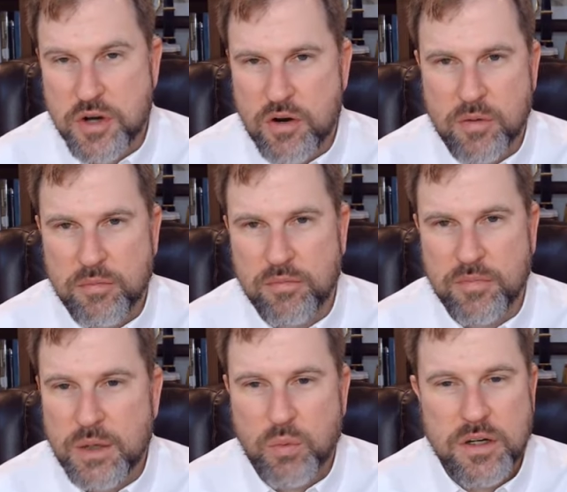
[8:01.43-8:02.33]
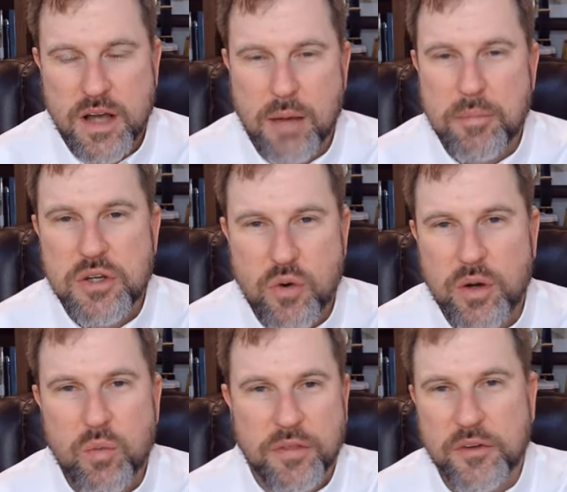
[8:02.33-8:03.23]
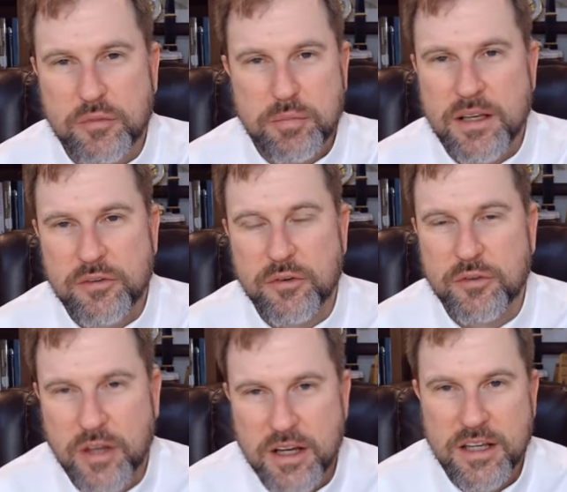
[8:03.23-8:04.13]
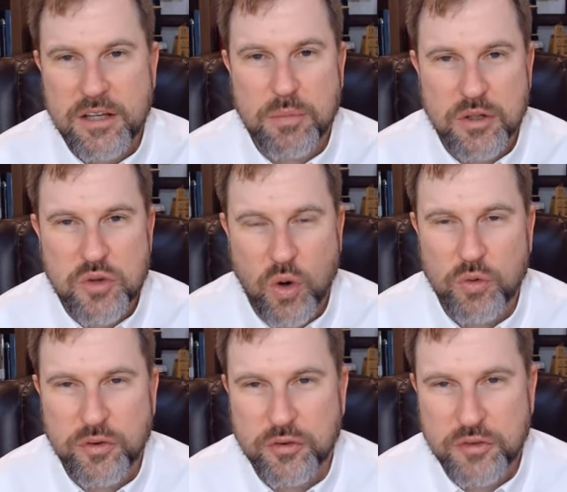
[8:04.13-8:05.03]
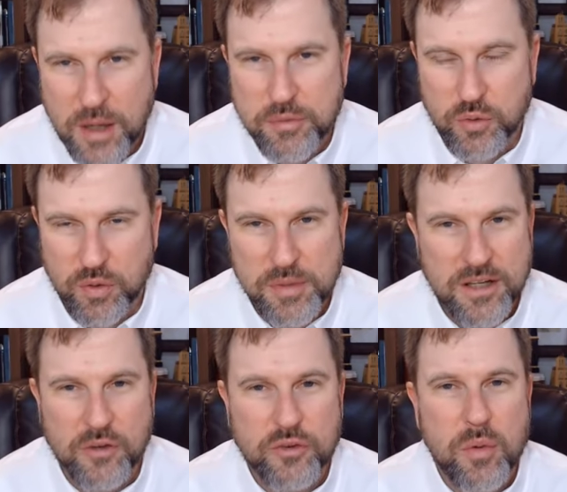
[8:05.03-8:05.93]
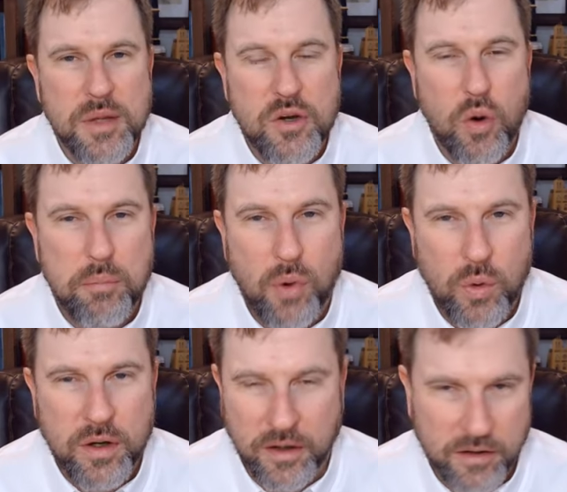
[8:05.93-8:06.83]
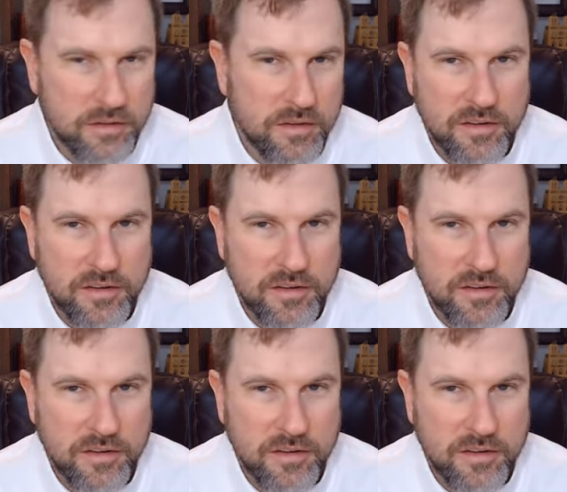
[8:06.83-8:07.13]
term, he would not be doing what this piece is saying he's been told to stop doing, because there would be no point in it.